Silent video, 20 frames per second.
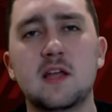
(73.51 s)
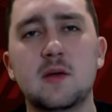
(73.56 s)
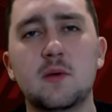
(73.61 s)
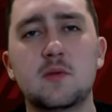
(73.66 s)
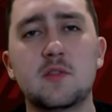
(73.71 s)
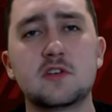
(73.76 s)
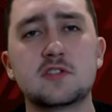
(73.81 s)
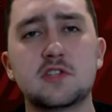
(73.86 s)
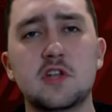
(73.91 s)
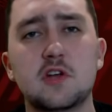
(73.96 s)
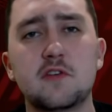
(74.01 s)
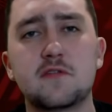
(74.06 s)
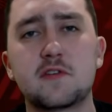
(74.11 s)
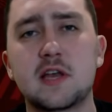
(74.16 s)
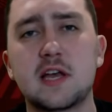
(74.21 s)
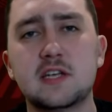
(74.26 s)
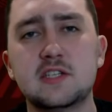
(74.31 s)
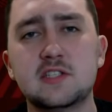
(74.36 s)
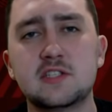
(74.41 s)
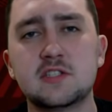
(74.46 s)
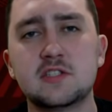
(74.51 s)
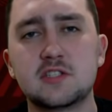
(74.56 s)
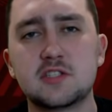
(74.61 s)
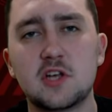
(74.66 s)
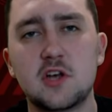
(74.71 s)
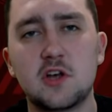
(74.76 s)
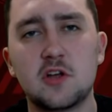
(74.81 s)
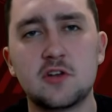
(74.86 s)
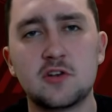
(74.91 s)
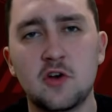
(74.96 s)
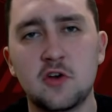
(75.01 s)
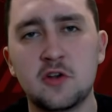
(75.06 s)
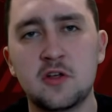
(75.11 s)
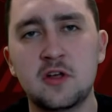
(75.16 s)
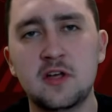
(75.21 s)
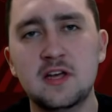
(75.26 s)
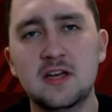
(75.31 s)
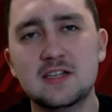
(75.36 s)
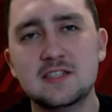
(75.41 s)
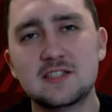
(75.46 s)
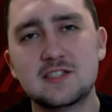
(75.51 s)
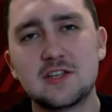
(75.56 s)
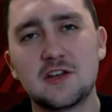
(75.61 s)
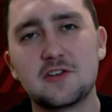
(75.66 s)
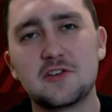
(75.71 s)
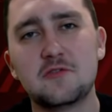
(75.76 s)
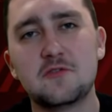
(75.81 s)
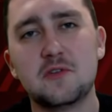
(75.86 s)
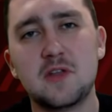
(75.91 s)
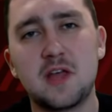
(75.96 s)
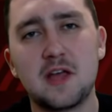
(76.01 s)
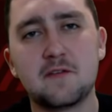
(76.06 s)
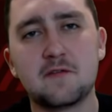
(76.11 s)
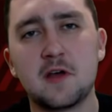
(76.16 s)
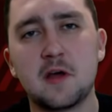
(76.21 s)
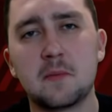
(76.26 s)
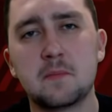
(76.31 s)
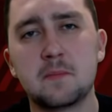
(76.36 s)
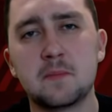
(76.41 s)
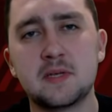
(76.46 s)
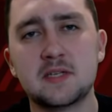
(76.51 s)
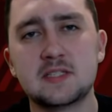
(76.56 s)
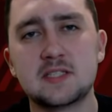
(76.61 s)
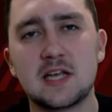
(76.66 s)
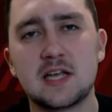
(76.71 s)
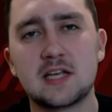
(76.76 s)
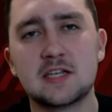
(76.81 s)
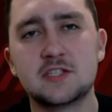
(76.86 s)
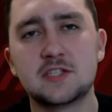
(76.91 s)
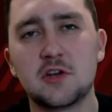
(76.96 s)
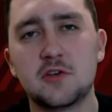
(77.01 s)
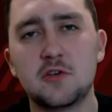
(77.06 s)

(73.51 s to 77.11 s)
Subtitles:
with those notifications turned on so you never miss a show.